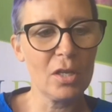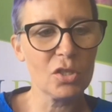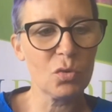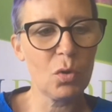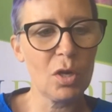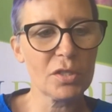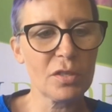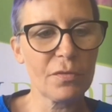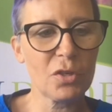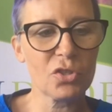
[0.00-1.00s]
So what's the
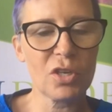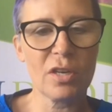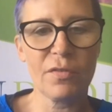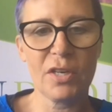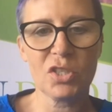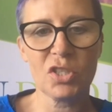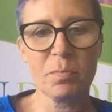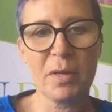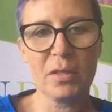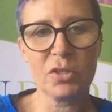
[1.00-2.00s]
future innovations,
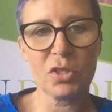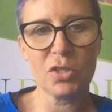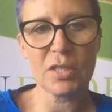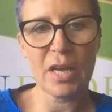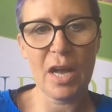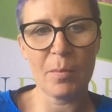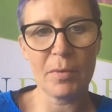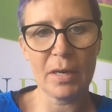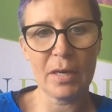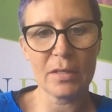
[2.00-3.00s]
Bill, do you see
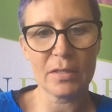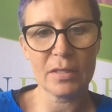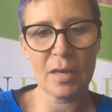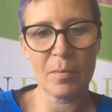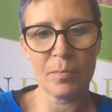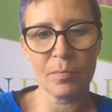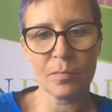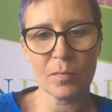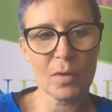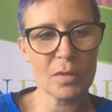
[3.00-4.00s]
happening? It's
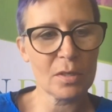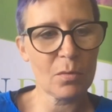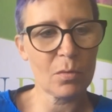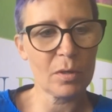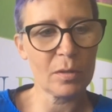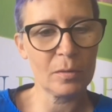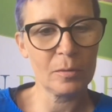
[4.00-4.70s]
is that where?